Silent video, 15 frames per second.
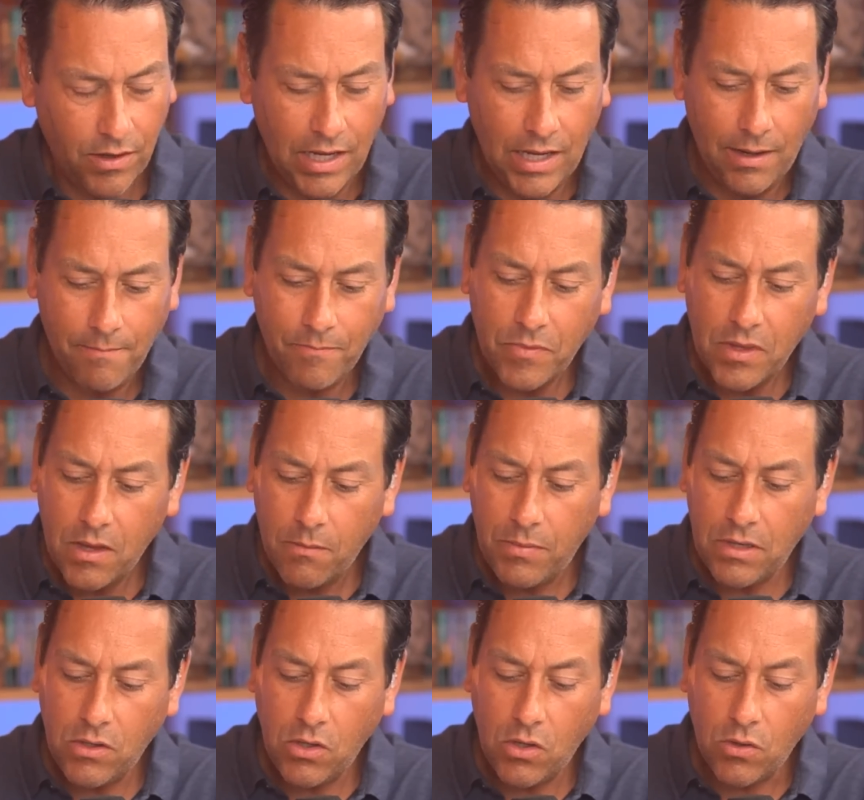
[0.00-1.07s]
Um,
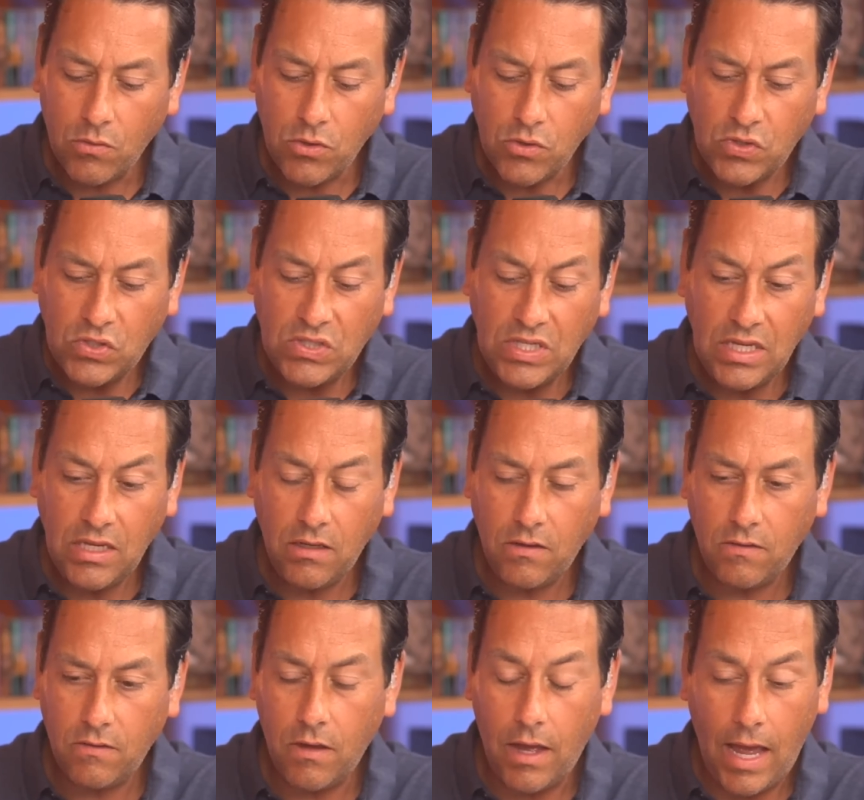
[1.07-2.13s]
but you know, you
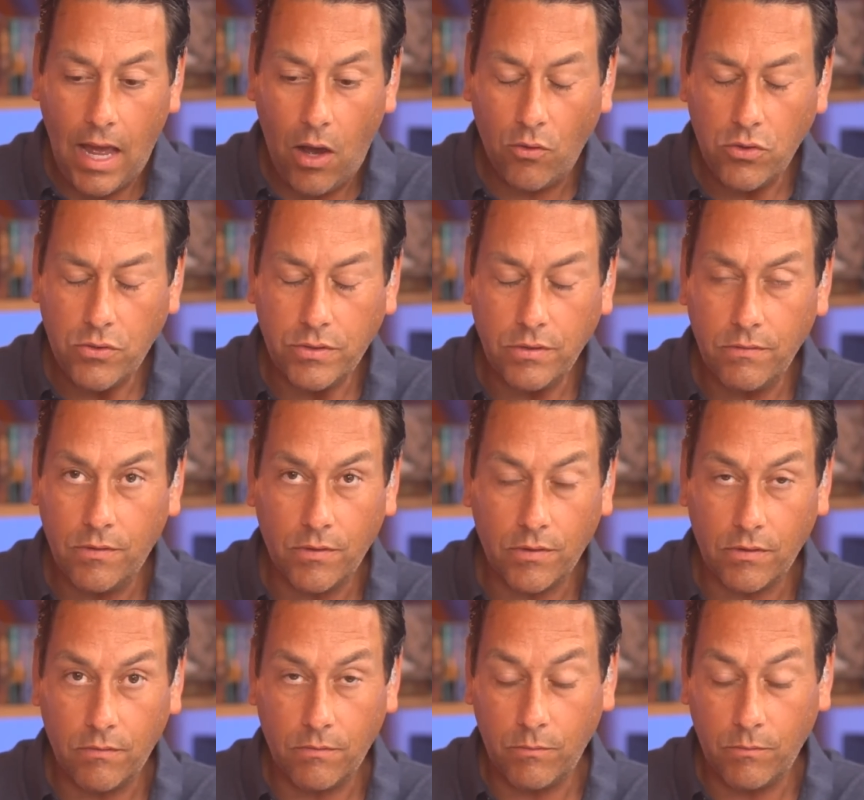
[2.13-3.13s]
see how you they're